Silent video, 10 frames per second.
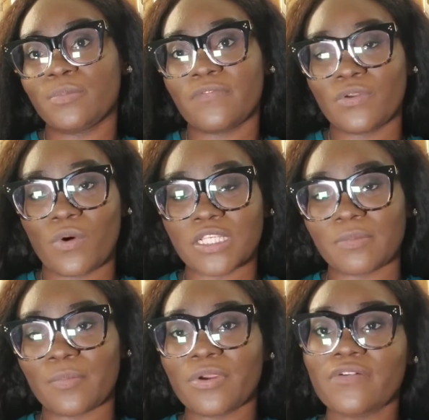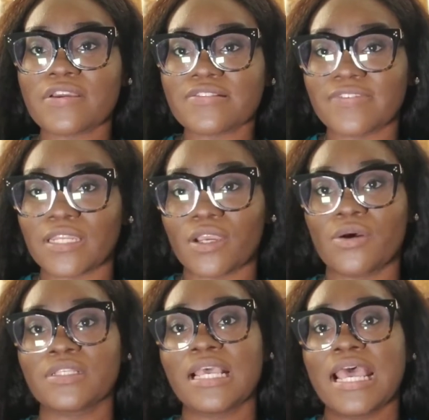if you watch my previous
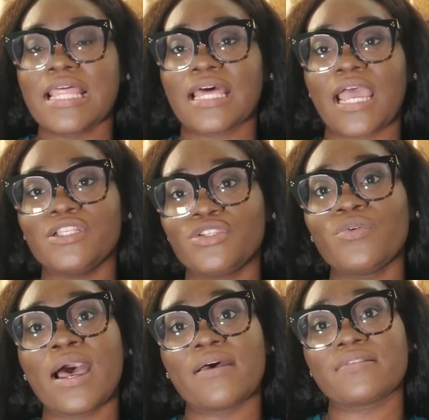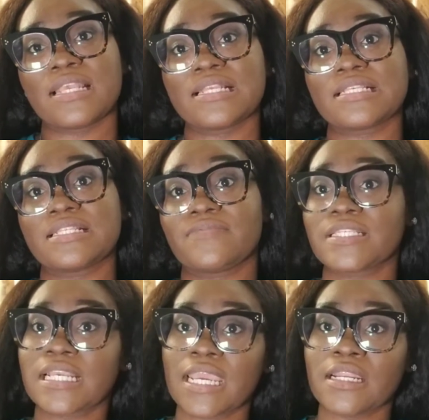videos that I do have sensitive
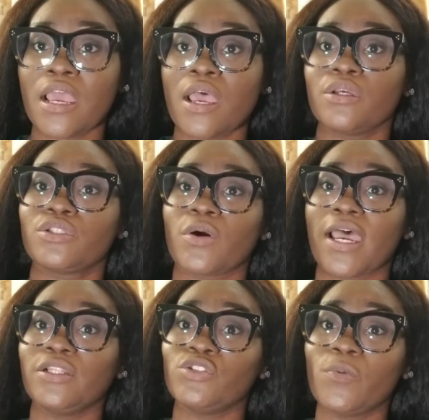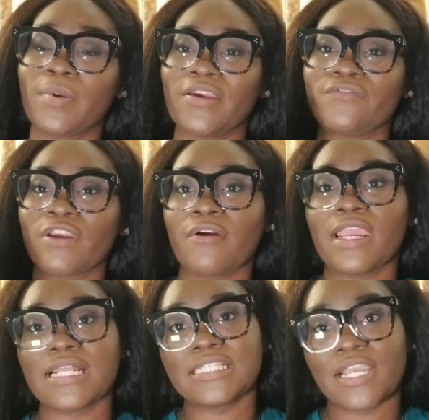skin, so I do pay very
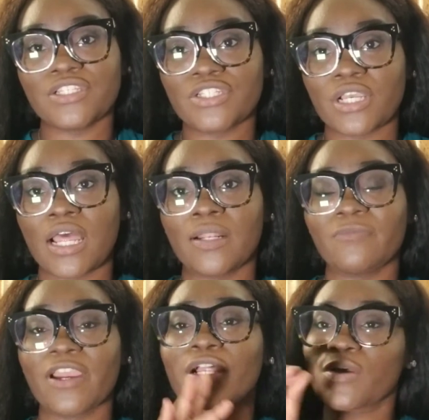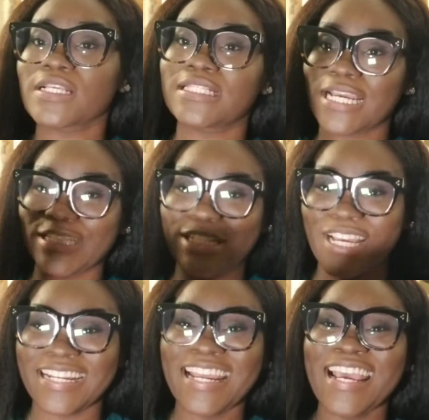attention, very close
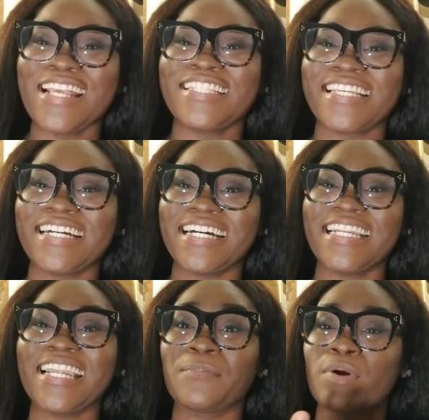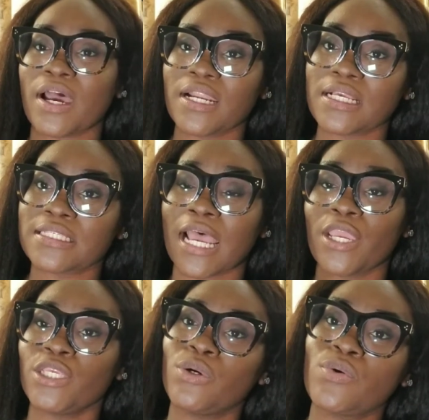attention to the products that I
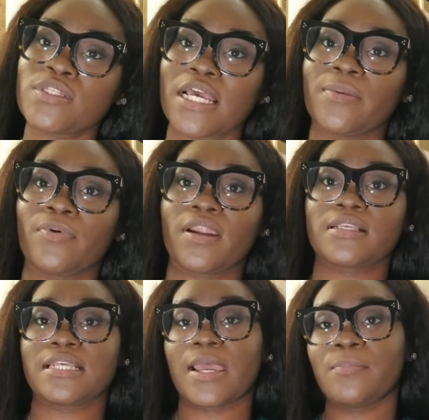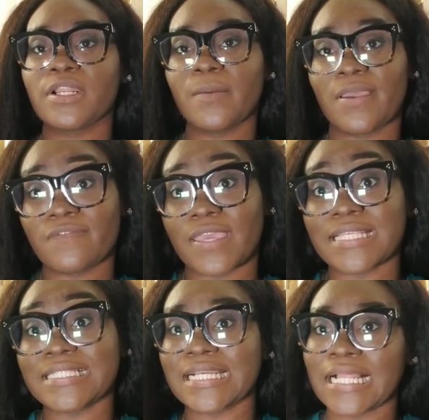use and the products that I put on my face
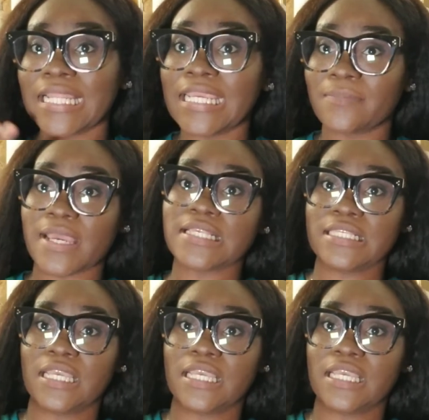to clean my skin.